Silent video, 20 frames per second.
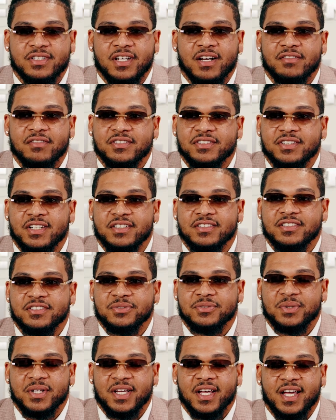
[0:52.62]

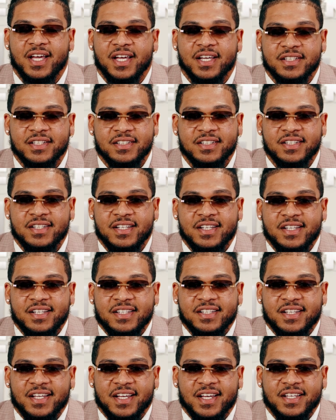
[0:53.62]
conversations we had.
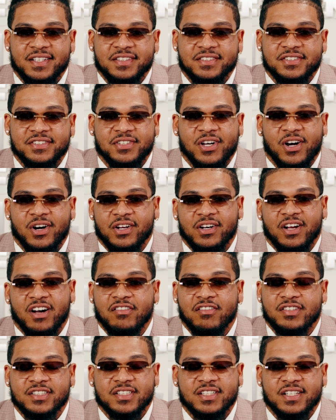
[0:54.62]
And just talking offensive